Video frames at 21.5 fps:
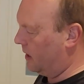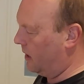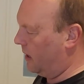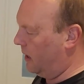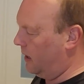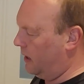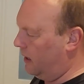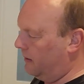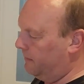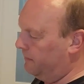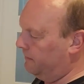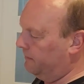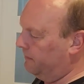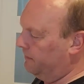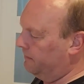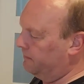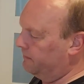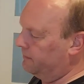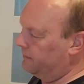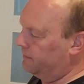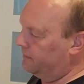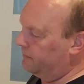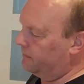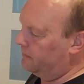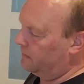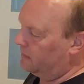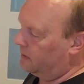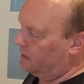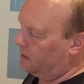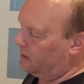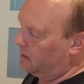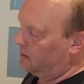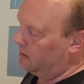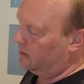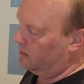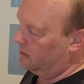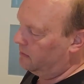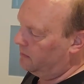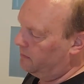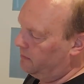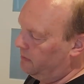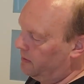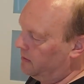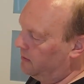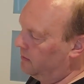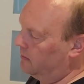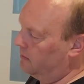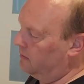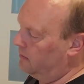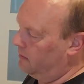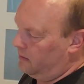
But